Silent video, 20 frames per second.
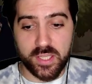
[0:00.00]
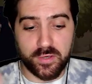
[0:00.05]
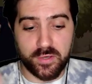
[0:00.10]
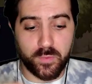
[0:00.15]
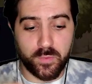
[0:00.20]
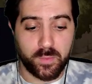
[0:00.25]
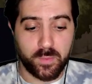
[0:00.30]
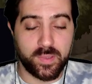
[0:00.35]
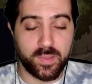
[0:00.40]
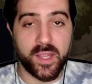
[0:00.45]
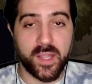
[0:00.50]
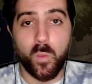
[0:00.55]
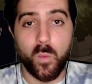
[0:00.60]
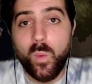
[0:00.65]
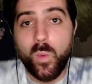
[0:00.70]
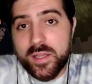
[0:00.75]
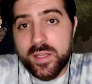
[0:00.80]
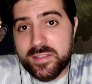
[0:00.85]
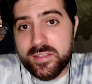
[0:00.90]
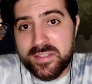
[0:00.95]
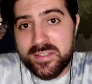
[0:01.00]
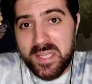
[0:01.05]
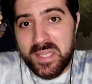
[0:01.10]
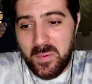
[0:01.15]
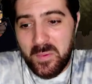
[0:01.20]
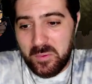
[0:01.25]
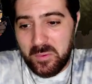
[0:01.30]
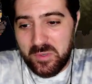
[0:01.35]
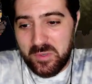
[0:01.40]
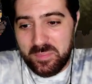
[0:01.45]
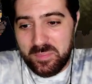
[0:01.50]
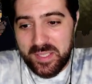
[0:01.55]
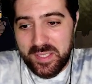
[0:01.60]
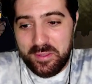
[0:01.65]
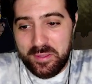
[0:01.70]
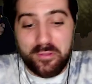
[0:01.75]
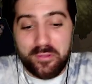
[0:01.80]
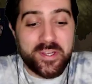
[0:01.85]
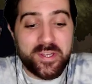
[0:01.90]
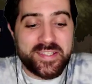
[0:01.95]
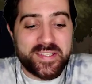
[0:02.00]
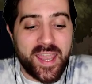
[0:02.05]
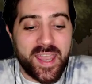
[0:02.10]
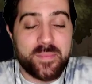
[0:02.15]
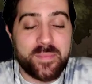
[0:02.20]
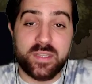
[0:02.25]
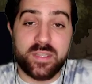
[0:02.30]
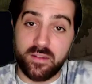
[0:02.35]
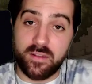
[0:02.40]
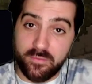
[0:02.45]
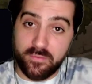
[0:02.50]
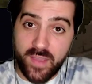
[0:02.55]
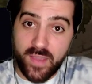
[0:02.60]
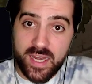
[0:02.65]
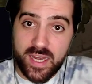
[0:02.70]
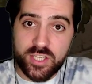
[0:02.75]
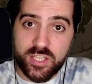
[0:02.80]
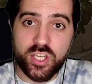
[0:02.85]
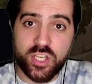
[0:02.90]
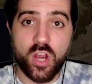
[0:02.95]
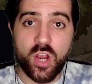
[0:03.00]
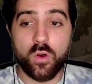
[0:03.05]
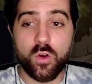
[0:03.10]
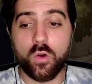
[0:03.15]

either will play once, it will repeat 3 times and then vanish,